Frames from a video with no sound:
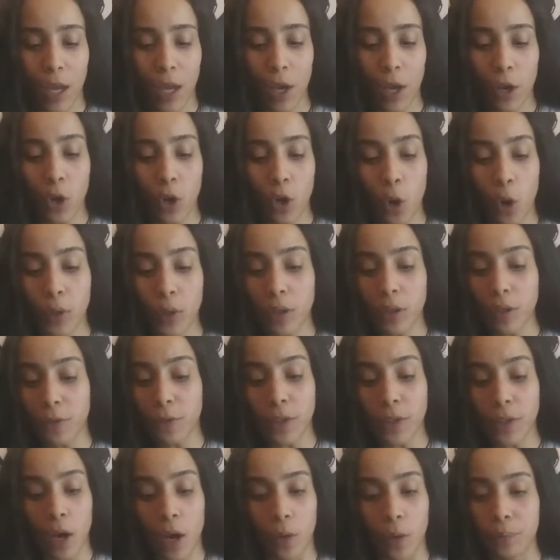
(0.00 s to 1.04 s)
Go with the
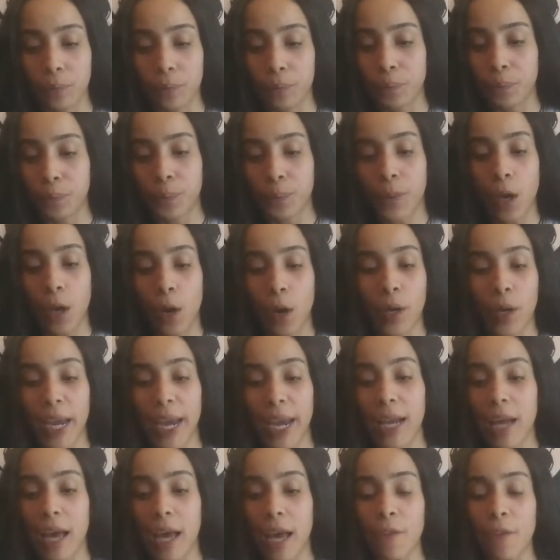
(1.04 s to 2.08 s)
flow,
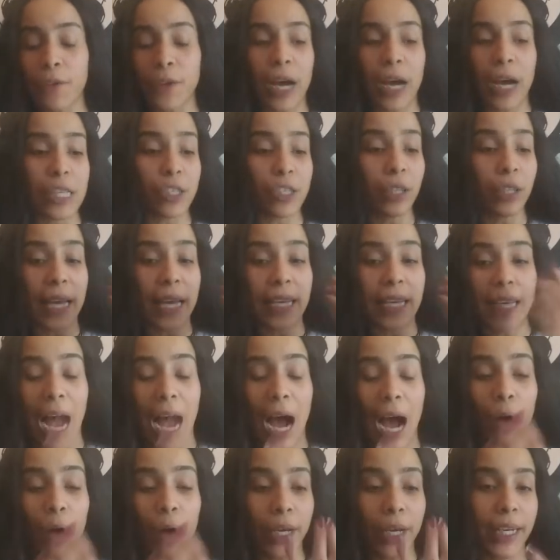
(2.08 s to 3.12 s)
okay? A lot of you guys are like,
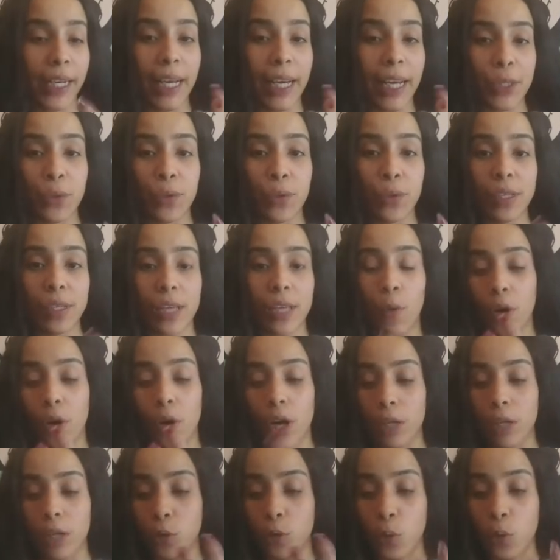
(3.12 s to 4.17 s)
how can I do this? I
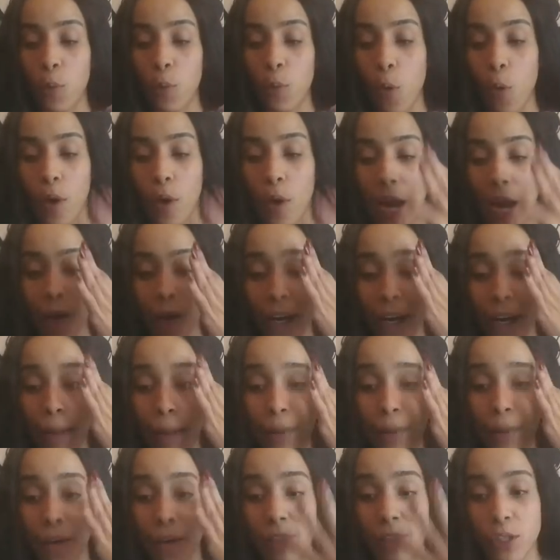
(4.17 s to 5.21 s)
want to do more. How can I
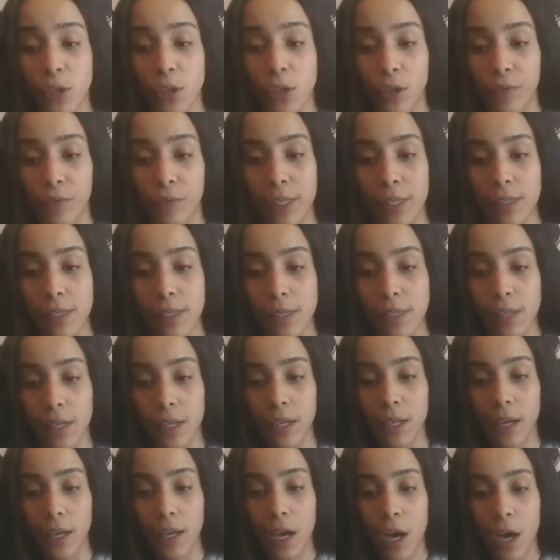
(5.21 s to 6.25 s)
be of service,
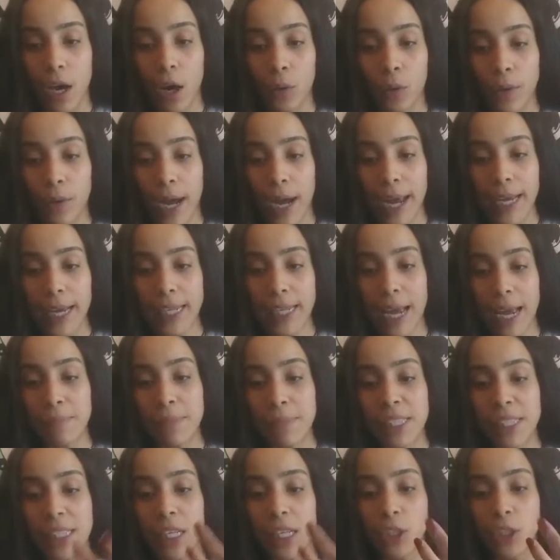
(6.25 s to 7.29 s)
all right?
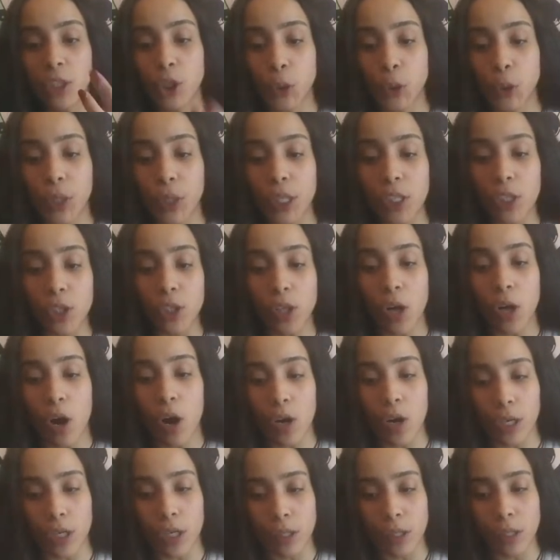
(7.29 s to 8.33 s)
I'm seeing shooting
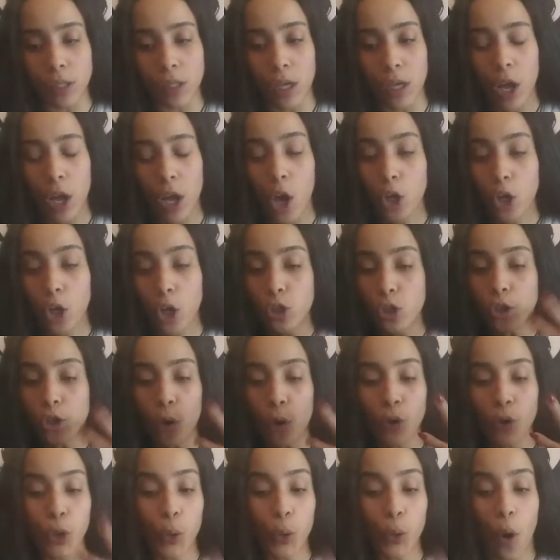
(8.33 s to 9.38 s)
stars.
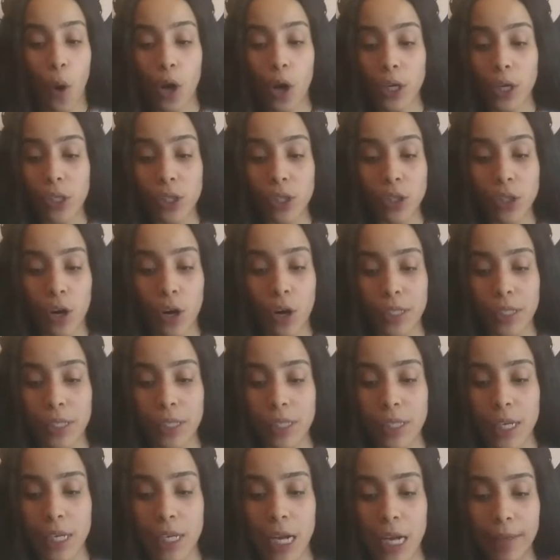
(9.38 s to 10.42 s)
So you are a star
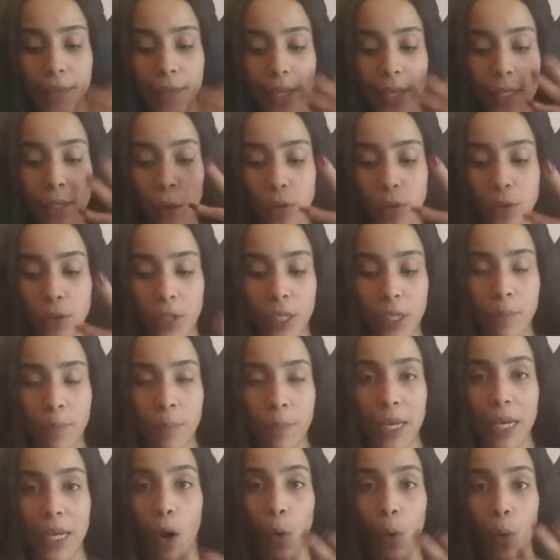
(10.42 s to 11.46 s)
seed. This also could
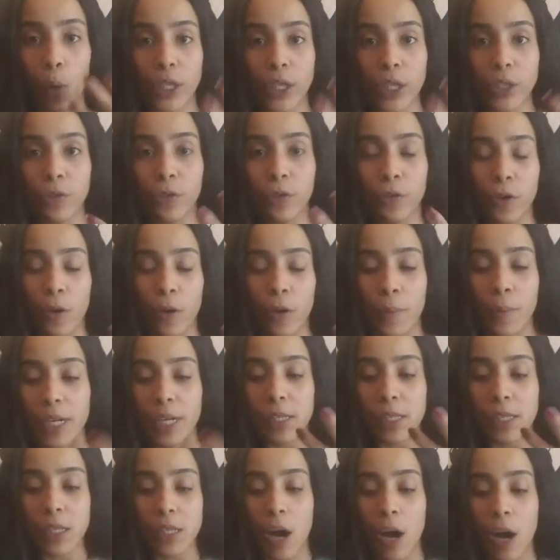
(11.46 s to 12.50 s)
mean a wish fulfillment
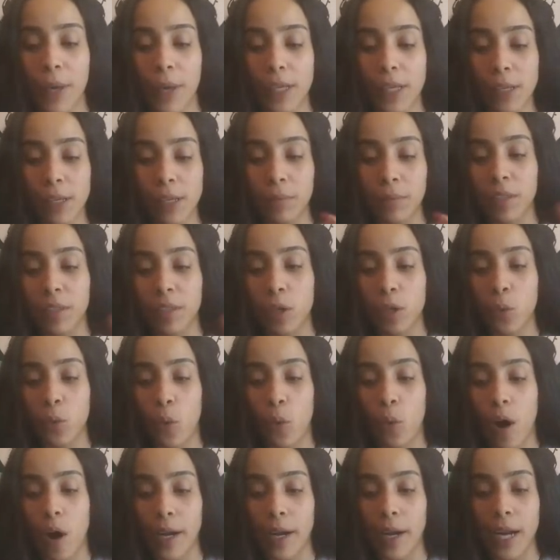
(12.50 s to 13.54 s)
is coming, something that you
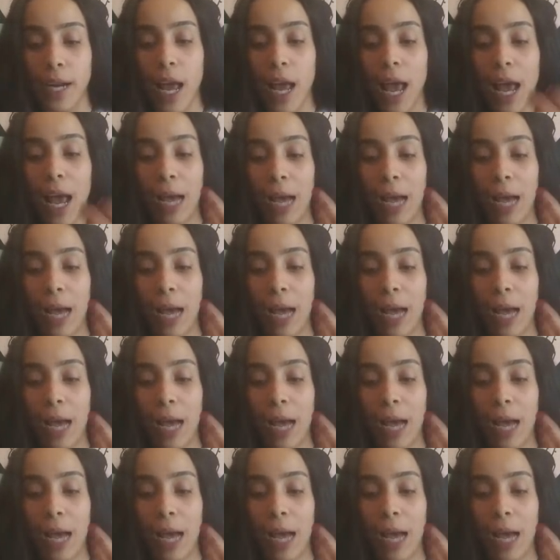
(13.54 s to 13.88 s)
wanted.